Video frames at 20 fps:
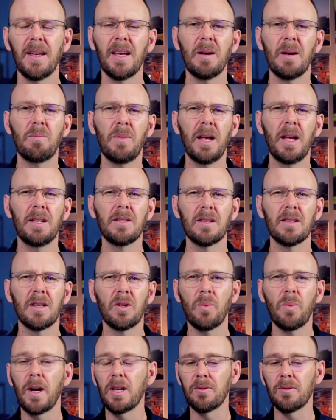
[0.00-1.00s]
It means that the
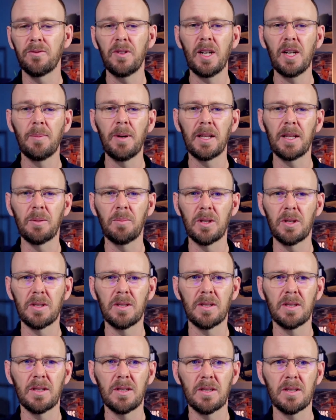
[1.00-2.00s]
way you feel about the
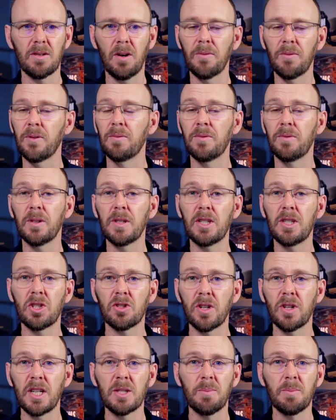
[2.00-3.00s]
business is often very
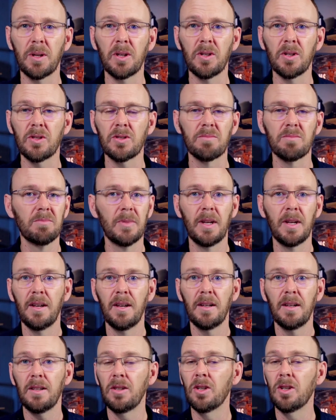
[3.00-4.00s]
stressed because
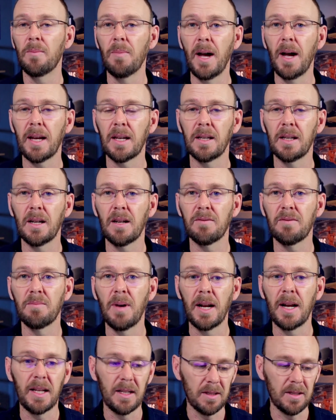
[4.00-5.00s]
you're not making enough money.